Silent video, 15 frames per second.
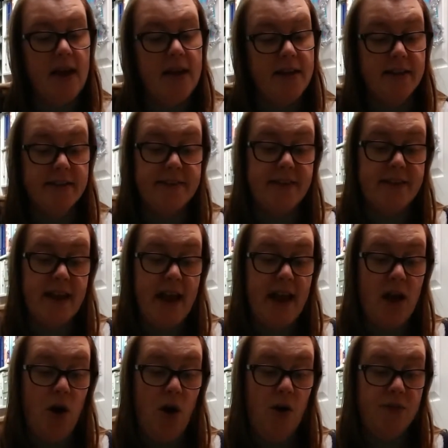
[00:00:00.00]

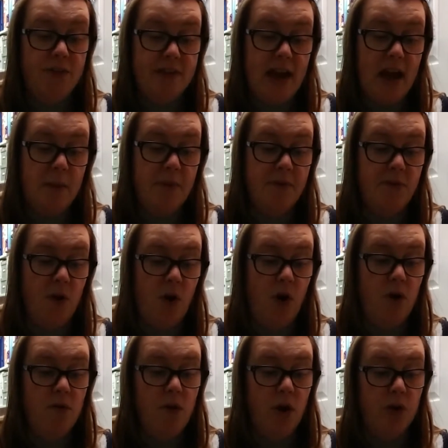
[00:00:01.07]
Yesterday or the day
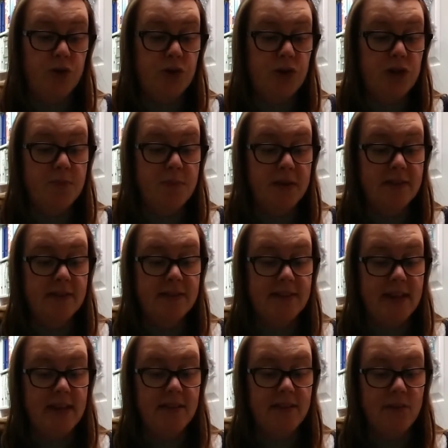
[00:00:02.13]
before, or 2 months
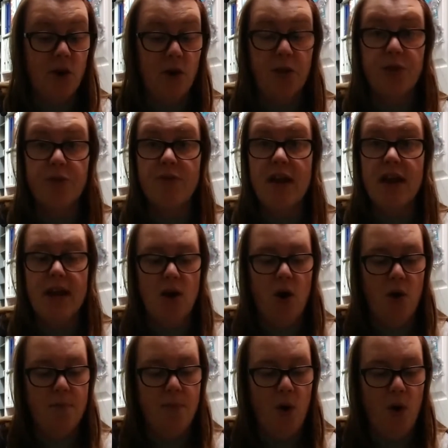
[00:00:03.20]
since, or 3
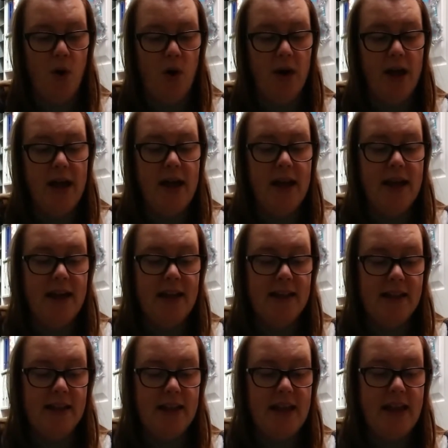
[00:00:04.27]
or more,
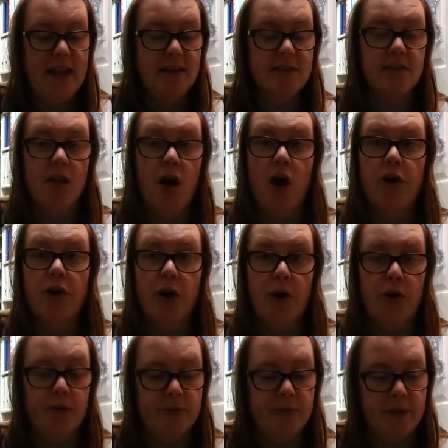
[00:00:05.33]
in years long
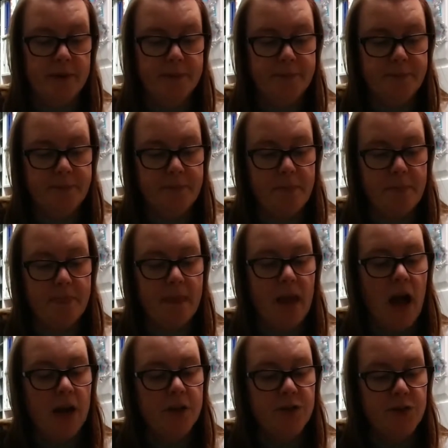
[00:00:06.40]
over.
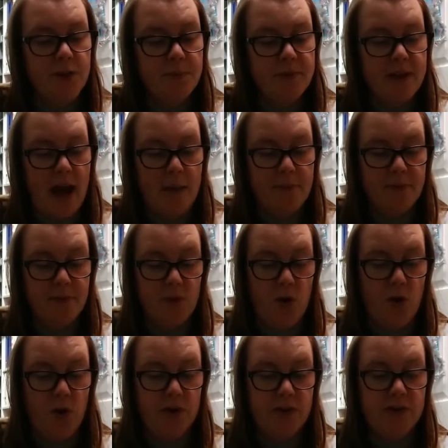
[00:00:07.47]
And sometimes, of
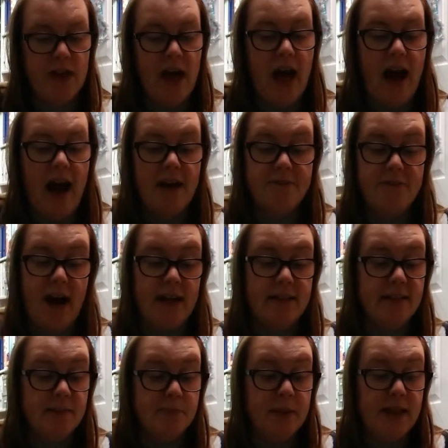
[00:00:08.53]
course, I find
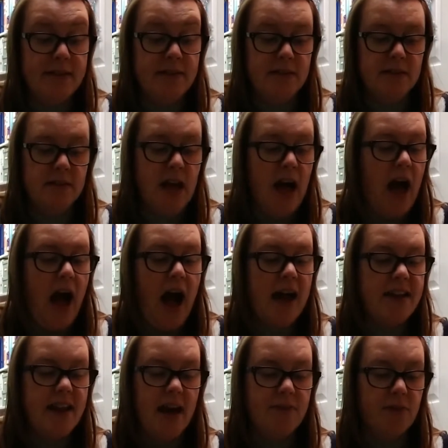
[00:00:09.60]
this pleasant. I
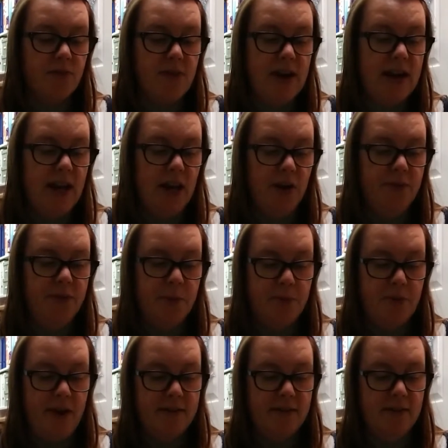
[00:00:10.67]
never really love the
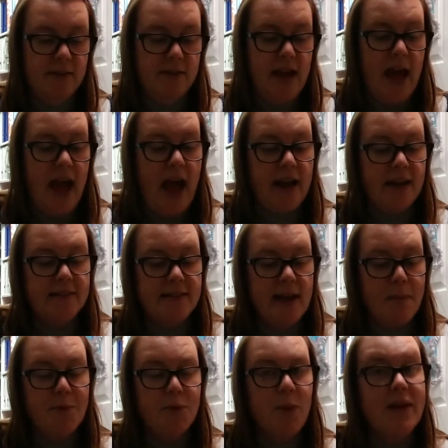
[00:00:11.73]
present,
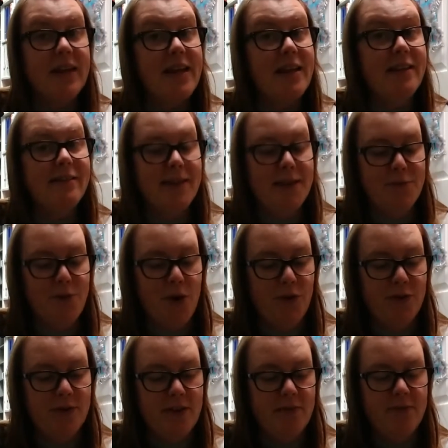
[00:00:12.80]
except when eating
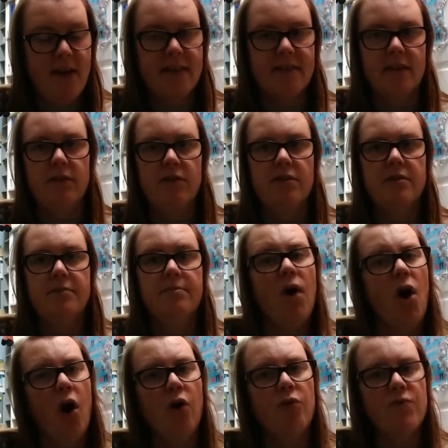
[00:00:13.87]
roasted pheasant,
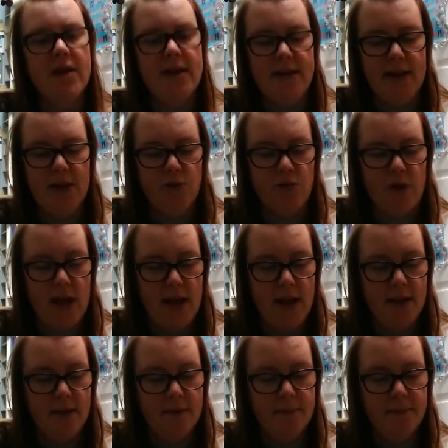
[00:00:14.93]
or reading
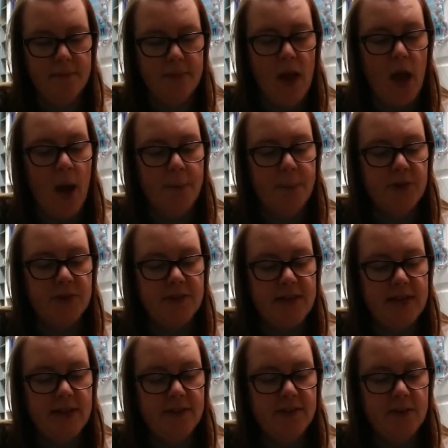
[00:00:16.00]
Greek. But
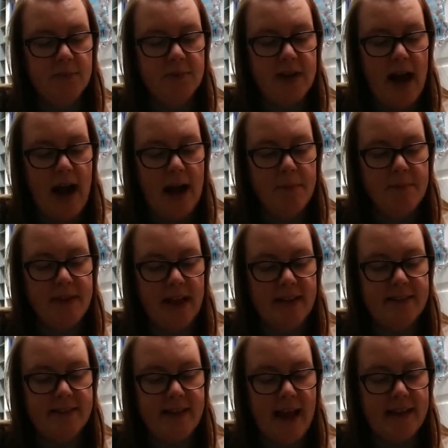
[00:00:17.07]
still sometimes I
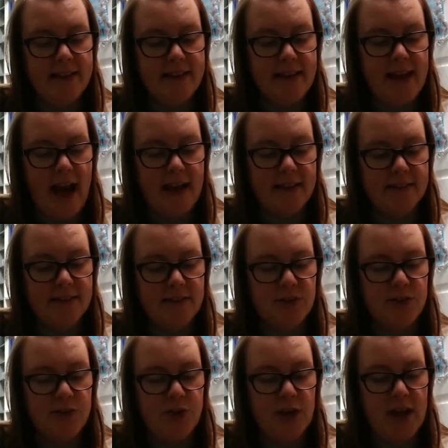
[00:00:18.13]
stand aghast,
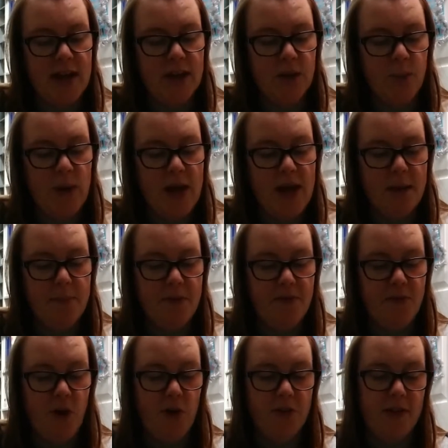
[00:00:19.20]
stuck in the week
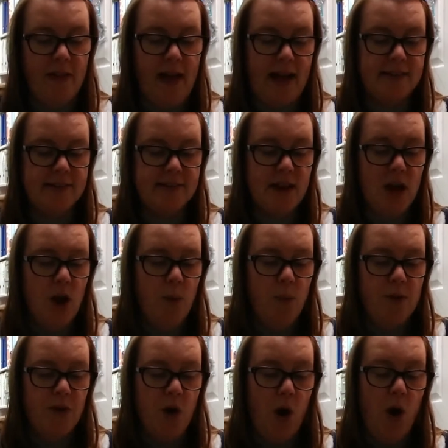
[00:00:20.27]
before the last,
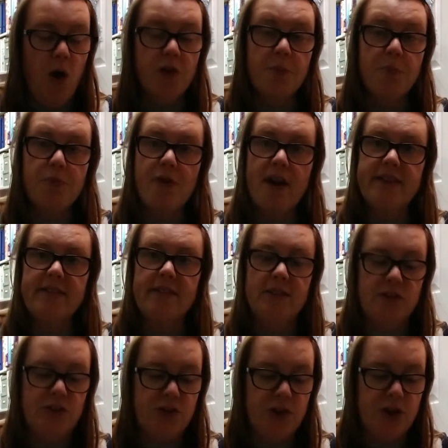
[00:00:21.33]
with all the
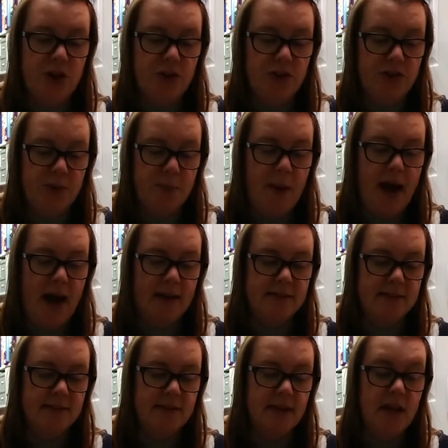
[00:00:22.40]
present turned to
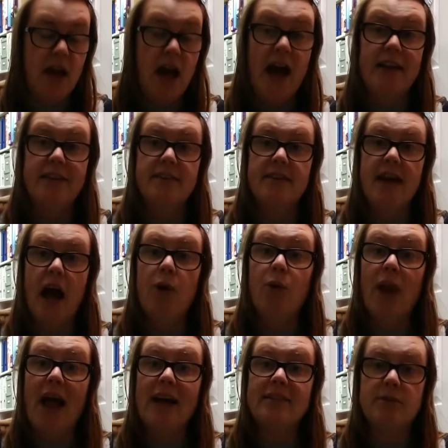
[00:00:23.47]
past, and now
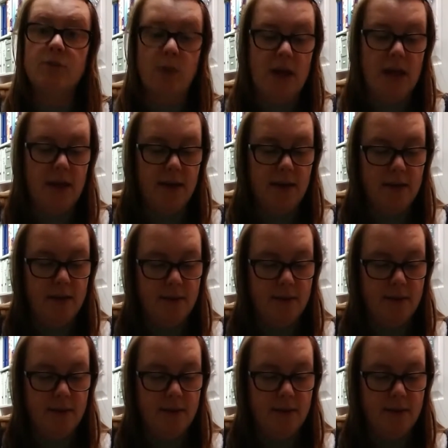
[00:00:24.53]
last week.